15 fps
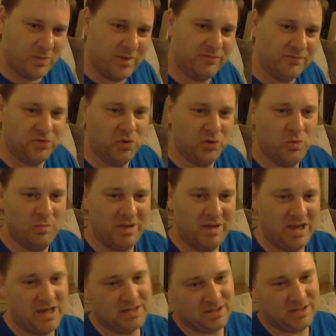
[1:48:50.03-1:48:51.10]
went through
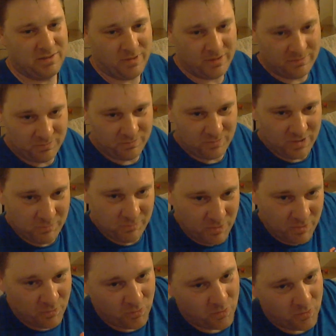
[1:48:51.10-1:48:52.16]
Paisley when we
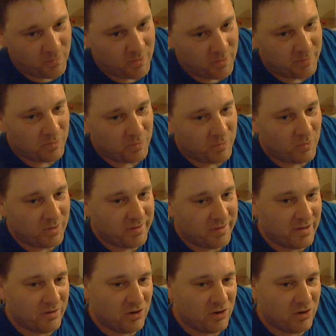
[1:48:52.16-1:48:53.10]
went